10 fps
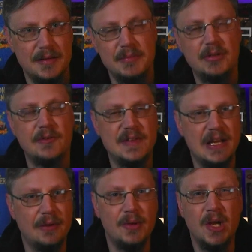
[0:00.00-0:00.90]
middle of
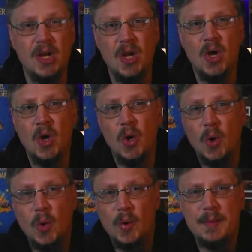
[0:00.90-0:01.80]
town.
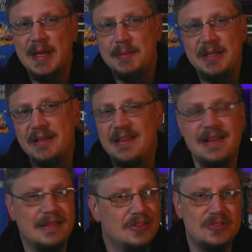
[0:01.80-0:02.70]
Or maybe
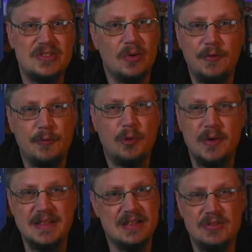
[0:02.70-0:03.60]
you're just going for
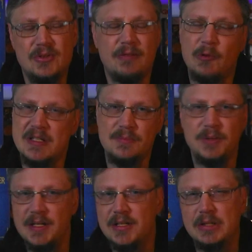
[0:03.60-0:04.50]
points. There are two different ways to
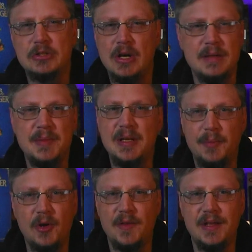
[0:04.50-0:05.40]
play. You can try to beat up
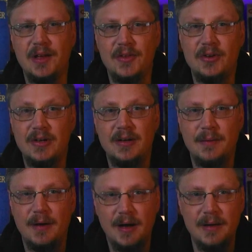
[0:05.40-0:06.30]
all the other
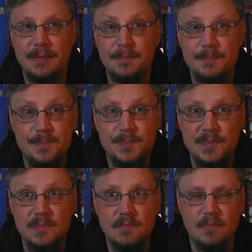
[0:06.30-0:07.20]

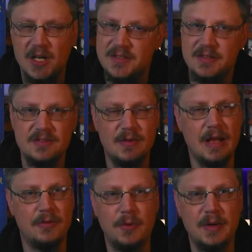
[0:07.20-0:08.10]
monsters. I
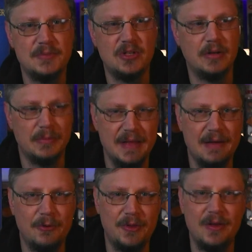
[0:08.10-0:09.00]
don't know why I'm struggling with that.
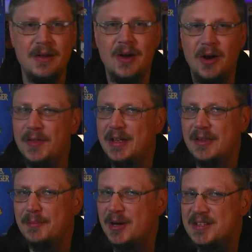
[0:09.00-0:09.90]
With all the
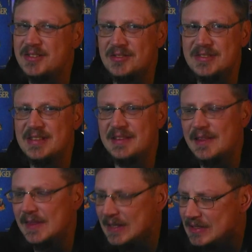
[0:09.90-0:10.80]
other monsters, the
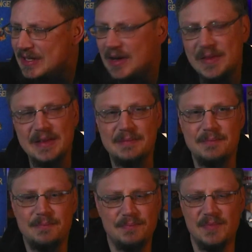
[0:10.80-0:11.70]
things on
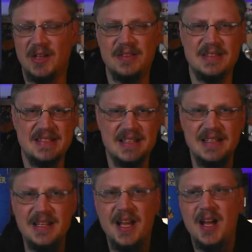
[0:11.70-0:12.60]
the
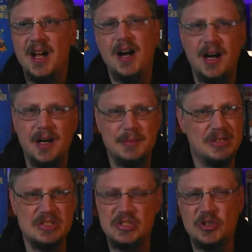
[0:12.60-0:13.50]
city, you
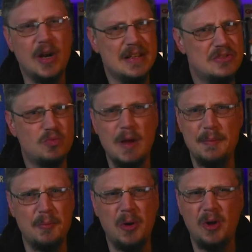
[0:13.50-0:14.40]
can just try to swipe
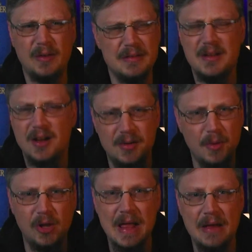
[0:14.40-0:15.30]
them all and knock them
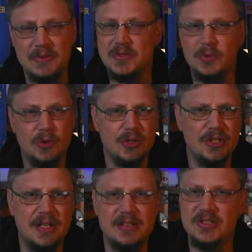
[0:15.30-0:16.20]
all out. Or you
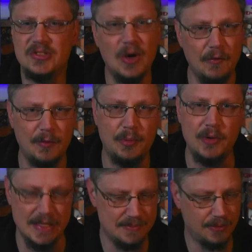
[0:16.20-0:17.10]
can just go for
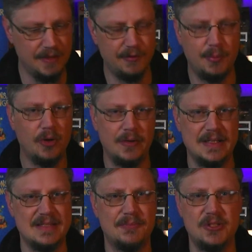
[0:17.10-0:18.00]
points, play for
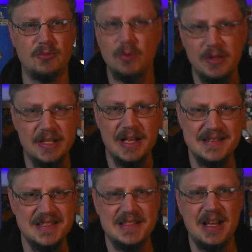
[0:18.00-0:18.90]
points. But you're rolling
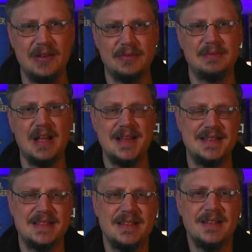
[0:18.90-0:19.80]
Yahtzee style
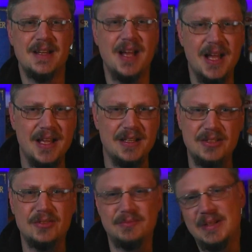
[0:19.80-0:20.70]
dice, and
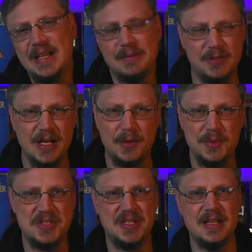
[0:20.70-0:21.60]
you're getting kind of
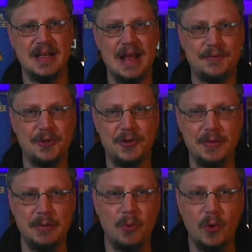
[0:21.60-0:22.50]
what you get after
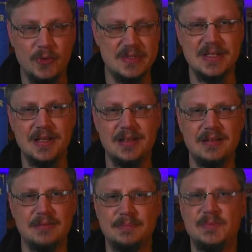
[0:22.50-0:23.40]
3 rolls,
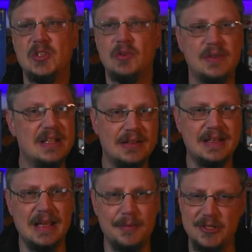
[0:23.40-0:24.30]
and dealing
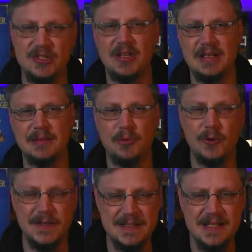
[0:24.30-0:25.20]
damage, collecting
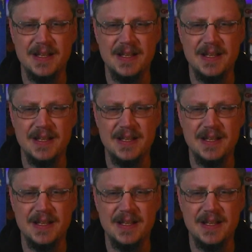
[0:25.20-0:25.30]
points.